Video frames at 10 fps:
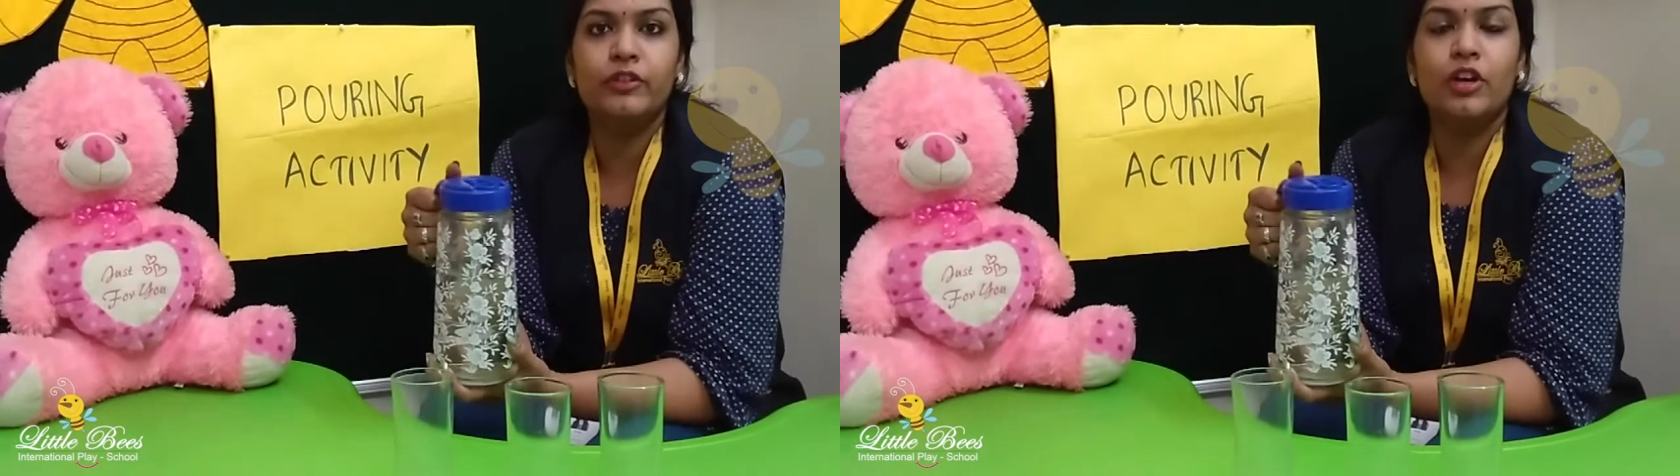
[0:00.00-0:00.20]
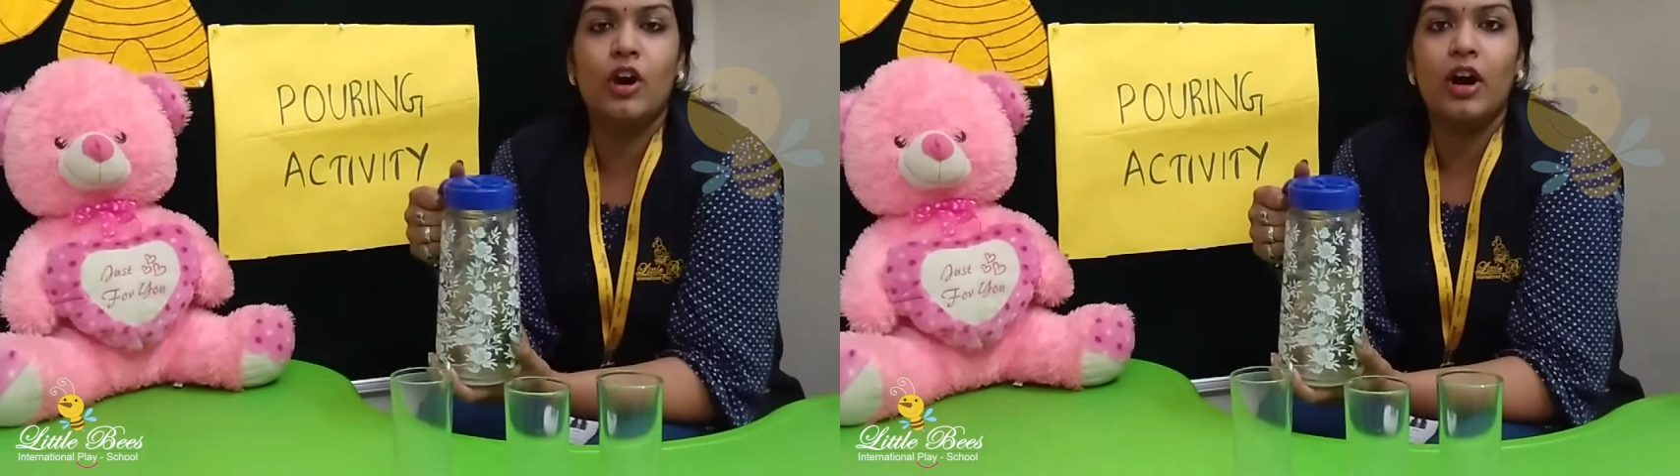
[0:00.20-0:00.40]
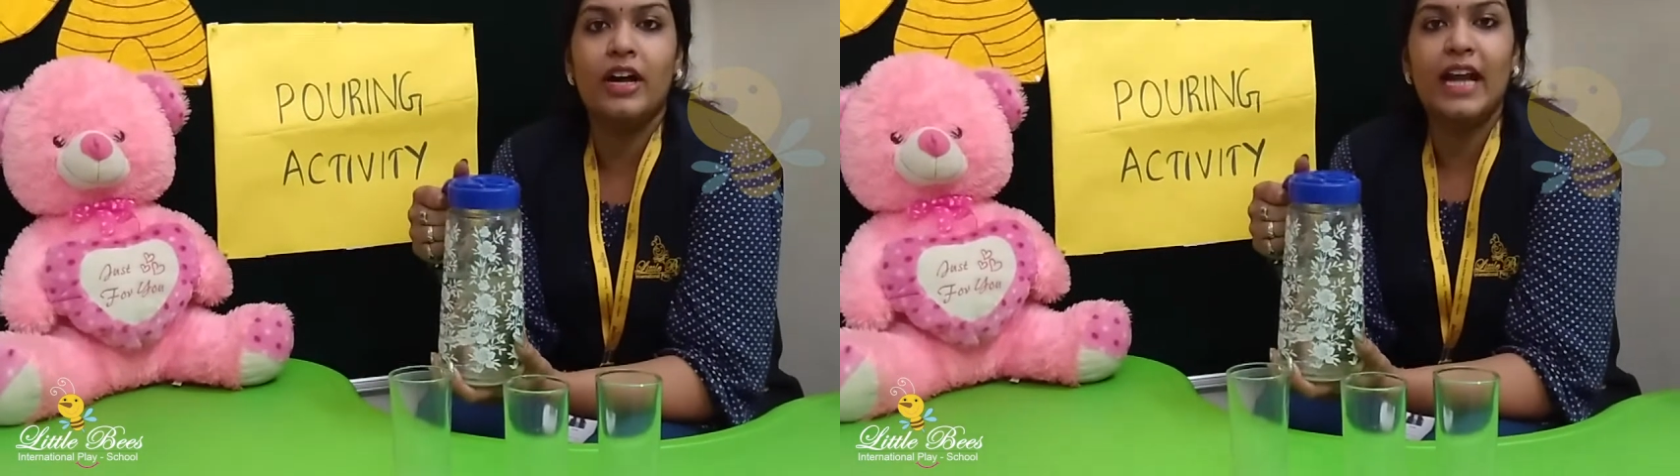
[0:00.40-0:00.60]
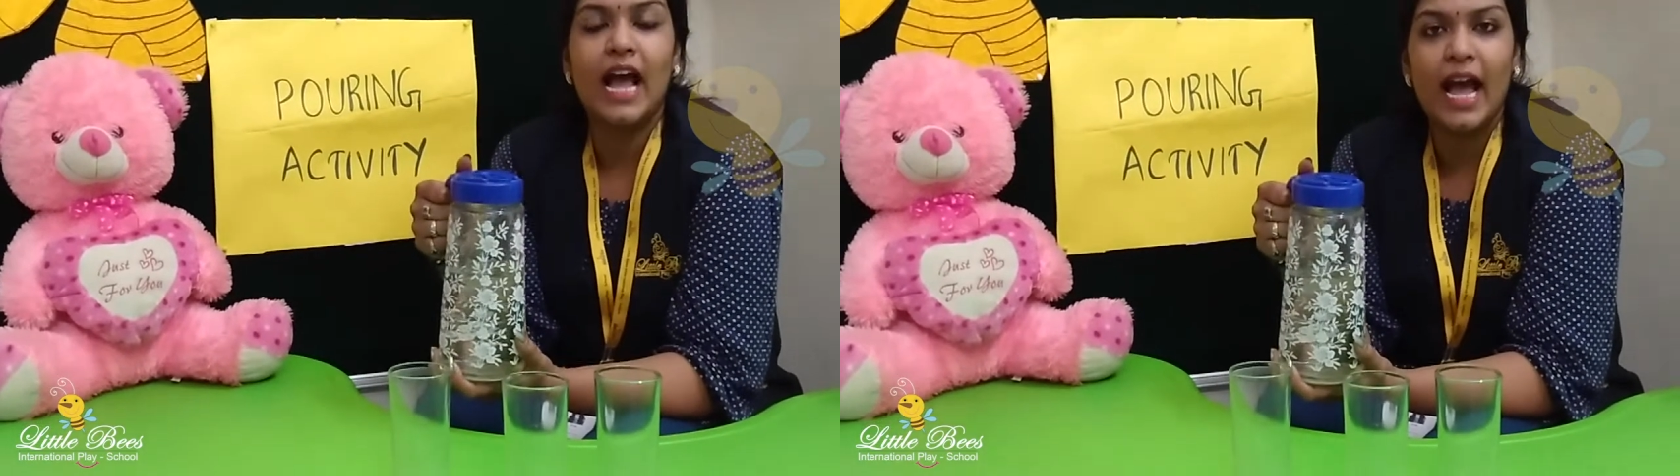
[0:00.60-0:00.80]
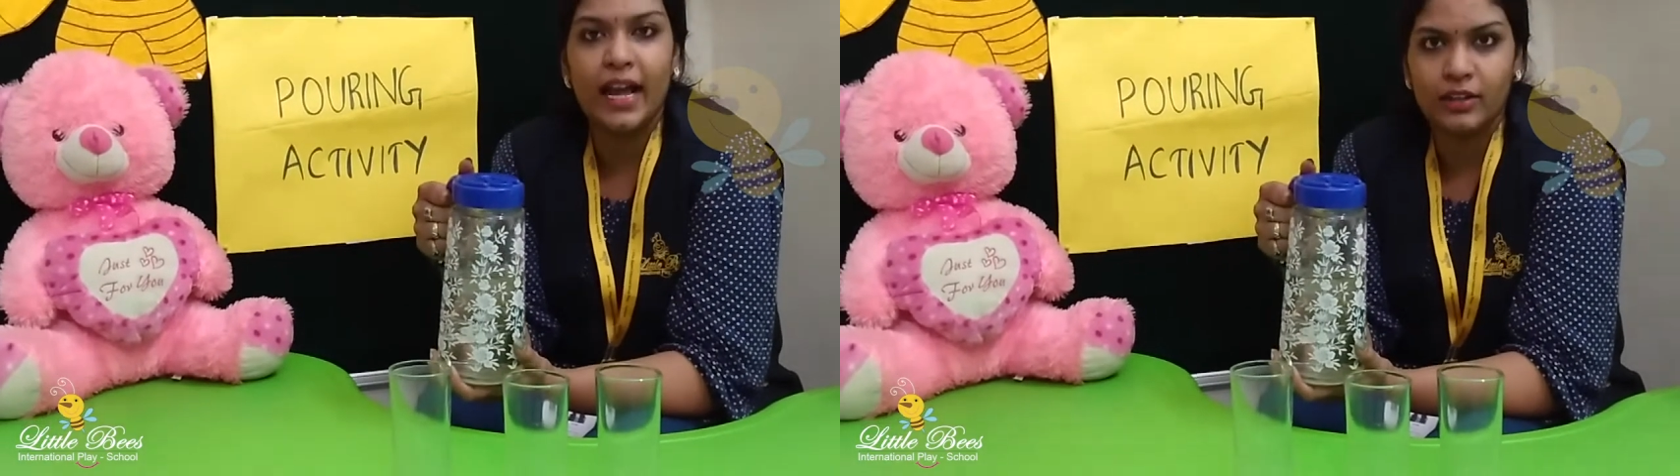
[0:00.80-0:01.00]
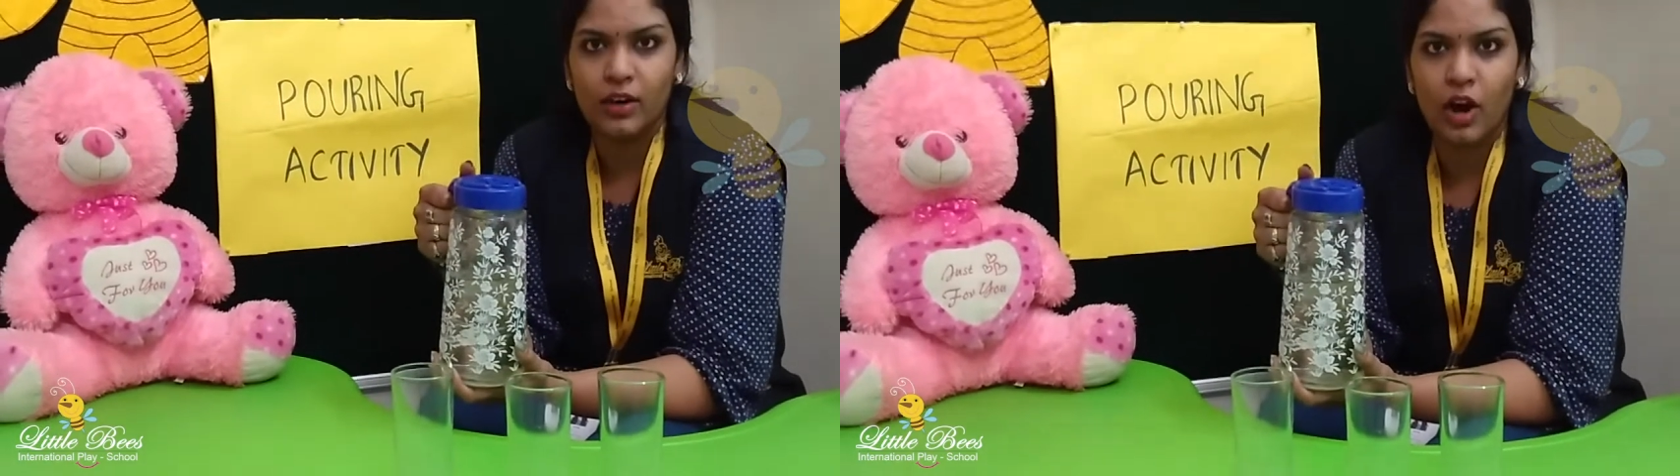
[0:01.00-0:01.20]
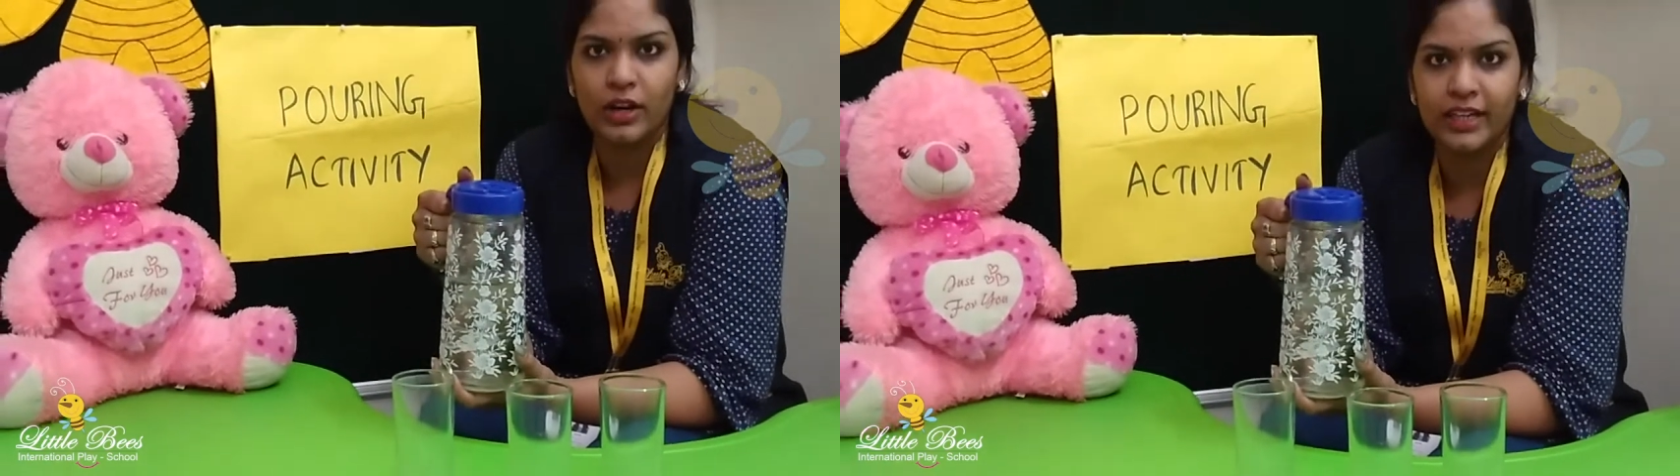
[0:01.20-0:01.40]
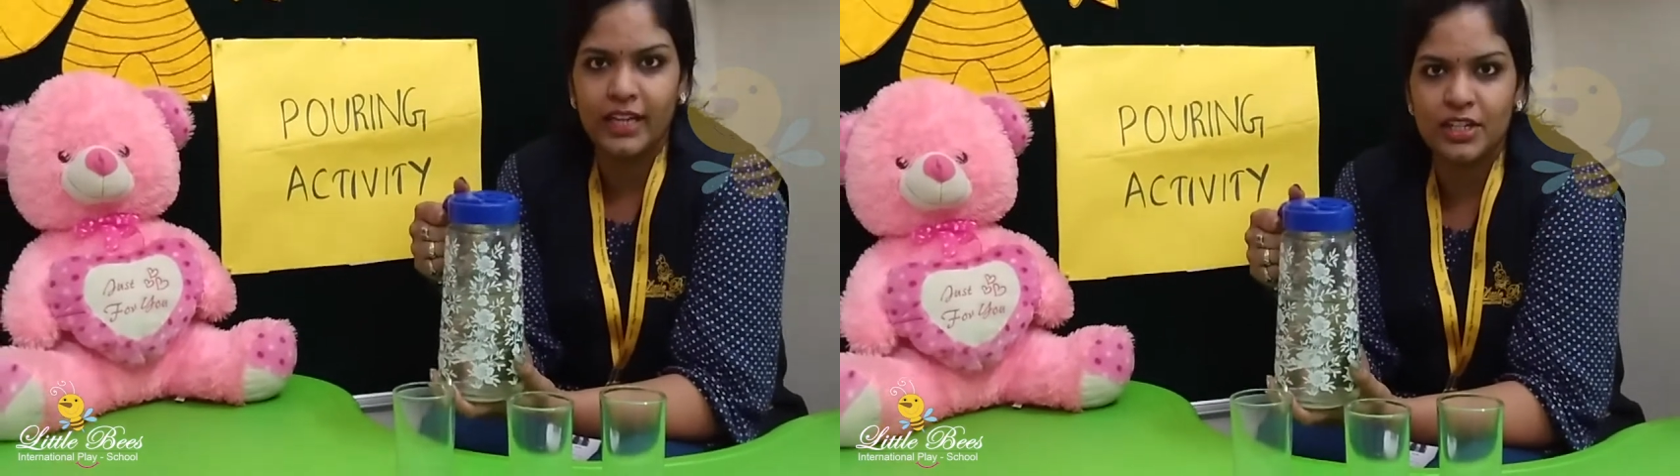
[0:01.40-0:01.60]
your hand
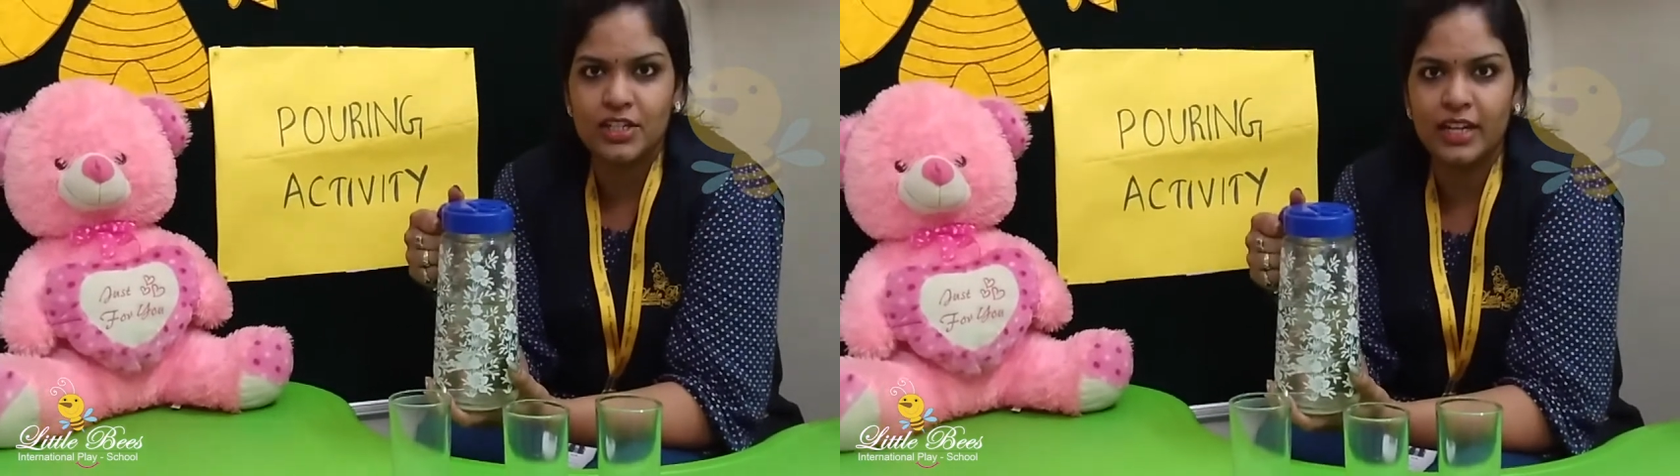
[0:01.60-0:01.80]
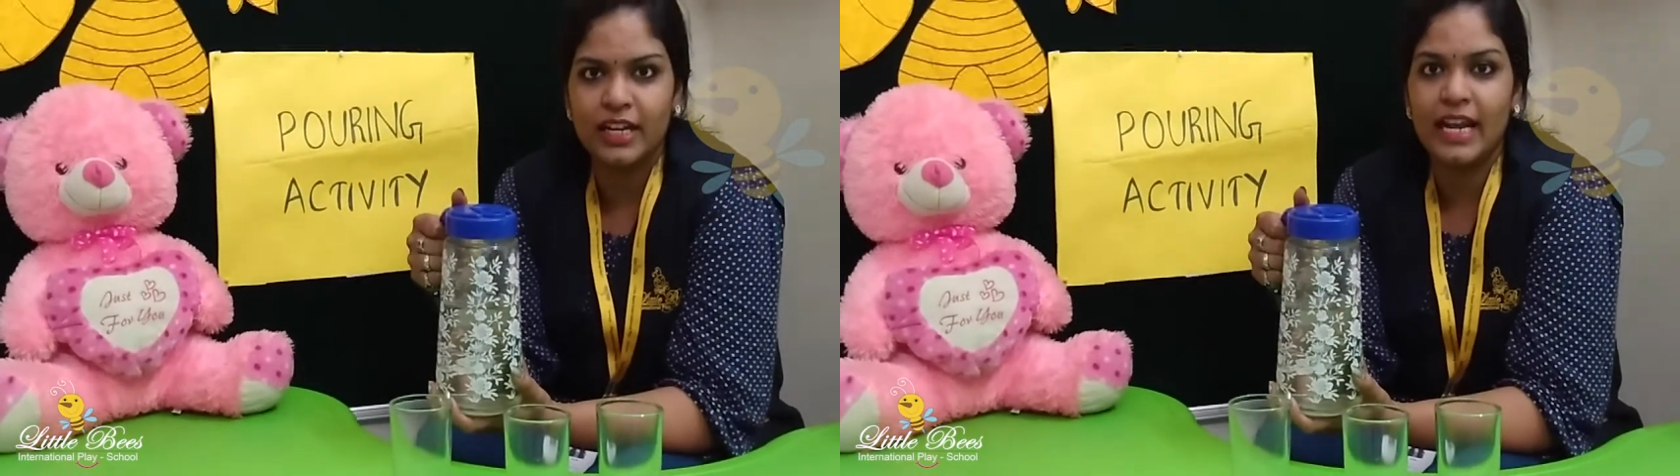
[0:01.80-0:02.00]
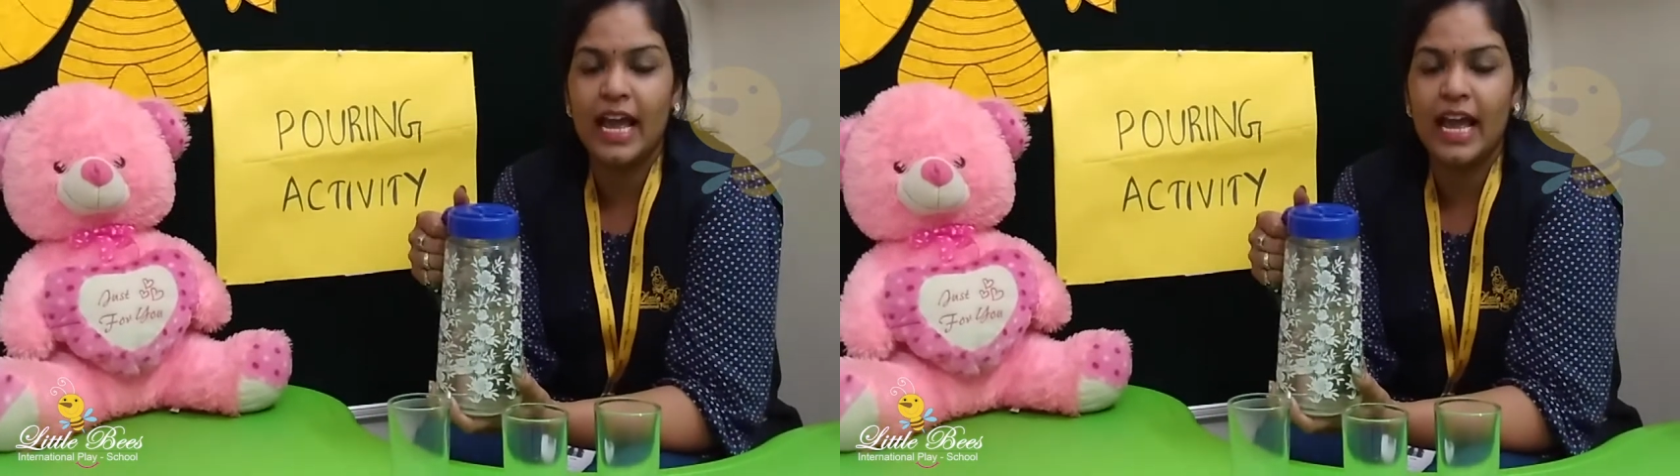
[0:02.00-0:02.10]
coordination